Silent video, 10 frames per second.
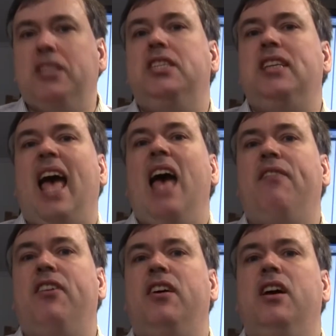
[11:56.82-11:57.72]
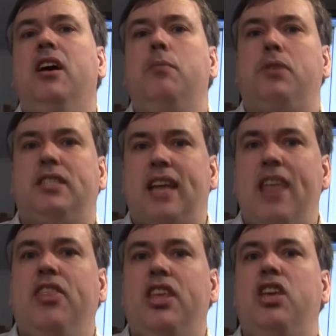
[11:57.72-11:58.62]
You mustn't ever
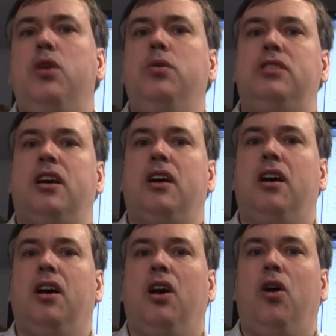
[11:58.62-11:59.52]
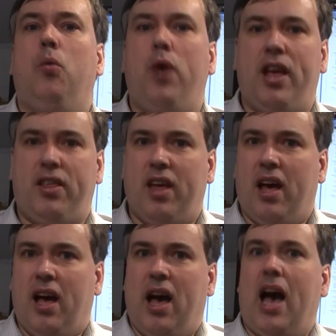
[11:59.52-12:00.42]
present the user
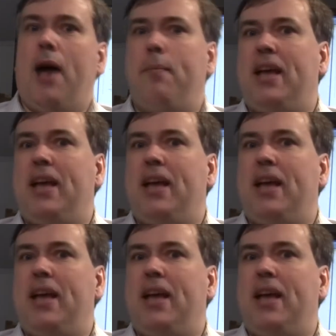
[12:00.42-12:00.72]
with